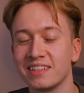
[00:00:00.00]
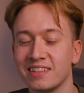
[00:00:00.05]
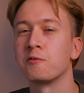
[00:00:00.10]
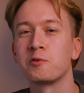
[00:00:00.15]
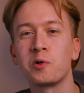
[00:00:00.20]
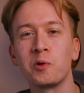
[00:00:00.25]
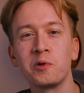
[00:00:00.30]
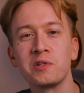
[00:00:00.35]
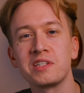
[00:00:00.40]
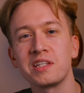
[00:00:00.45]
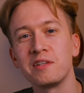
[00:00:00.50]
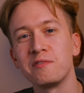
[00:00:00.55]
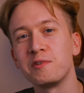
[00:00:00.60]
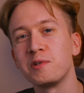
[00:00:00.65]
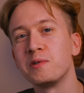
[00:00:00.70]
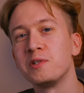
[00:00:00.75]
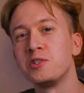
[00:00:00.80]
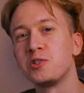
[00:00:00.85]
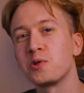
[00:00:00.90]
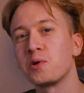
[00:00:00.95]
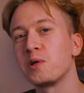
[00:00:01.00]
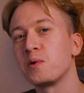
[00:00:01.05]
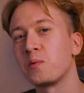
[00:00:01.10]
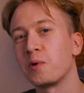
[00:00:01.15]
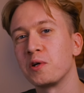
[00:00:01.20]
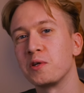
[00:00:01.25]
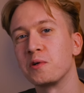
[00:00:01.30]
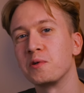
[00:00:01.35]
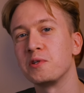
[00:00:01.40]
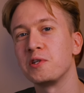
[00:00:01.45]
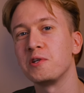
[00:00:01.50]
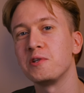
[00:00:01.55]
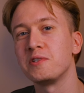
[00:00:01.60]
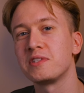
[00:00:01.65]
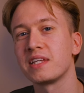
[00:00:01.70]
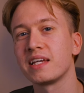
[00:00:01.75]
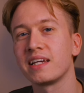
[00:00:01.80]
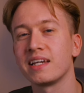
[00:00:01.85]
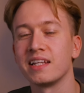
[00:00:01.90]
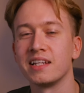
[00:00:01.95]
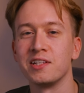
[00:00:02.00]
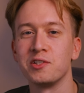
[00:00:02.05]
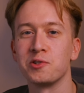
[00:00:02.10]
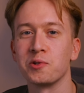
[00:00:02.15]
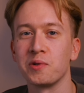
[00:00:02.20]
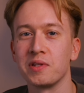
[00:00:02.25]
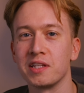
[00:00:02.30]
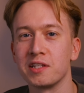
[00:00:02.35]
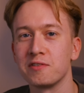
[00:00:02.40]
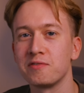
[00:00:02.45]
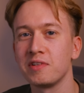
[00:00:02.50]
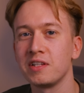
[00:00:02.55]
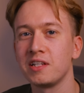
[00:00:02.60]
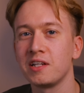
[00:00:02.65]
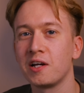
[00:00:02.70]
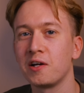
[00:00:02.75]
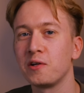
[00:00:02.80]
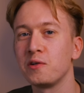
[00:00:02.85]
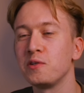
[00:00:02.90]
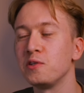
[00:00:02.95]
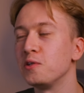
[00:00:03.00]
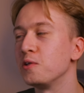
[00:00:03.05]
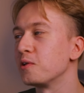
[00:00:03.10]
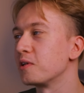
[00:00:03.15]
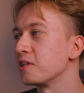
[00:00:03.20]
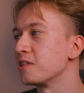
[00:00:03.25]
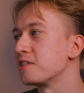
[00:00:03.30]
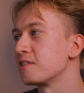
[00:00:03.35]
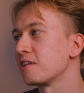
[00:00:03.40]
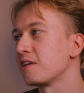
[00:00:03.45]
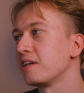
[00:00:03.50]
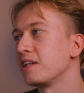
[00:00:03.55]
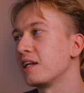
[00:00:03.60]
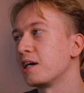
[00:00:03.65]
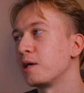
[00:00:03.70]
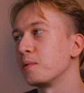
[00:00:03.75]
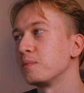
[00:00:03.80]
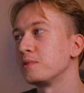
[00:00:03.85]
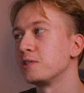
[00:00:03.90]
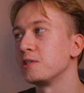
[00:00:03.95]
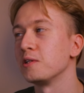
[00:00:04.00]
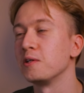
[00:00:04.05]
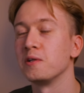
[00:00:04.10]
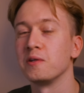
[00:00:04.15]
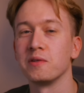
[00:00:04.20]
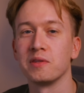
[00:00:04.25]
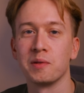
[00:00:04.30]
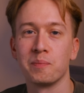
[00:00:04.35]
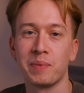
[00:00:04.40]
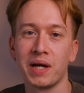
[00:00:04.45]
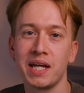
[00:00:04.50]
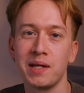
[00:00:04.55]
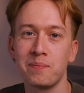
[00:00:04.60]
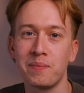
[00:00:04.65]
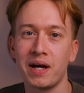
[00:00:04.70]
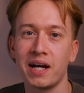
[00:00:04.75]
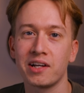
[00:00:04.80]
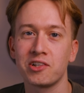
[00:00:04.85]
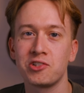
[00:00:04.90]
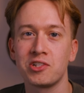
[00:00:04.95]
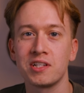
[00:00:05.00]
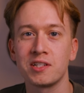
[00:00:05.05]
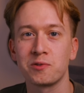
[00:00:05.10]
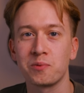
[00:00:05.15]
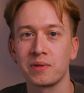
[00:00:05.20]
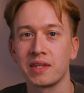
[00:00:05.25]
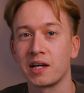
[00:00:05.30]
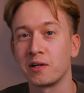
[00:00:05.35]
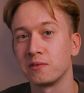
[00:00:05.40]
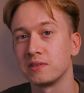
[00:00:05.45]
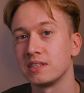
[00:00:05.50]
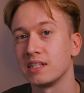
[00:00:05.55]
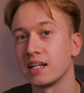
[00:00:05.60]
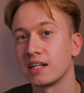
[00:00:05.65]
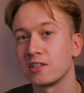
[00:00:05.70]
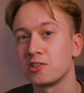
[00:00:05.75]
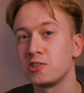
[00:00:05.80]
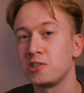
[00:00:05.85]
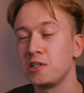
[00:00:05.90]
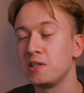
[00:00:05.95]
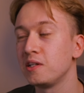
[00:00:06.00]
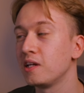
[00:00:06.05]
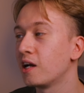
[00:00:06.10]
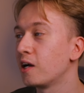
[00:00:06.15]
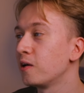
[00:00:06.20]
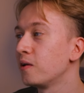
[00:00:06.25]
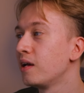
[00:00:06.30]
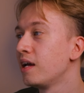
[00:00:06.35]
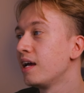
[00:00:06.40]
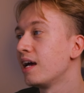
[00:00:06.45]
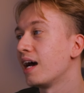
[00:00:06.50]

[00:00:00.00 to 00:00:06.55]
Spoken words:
Of course, if you enjoy what you're using and enjoy this video, you can sign up to the paid packages with LTX Studio,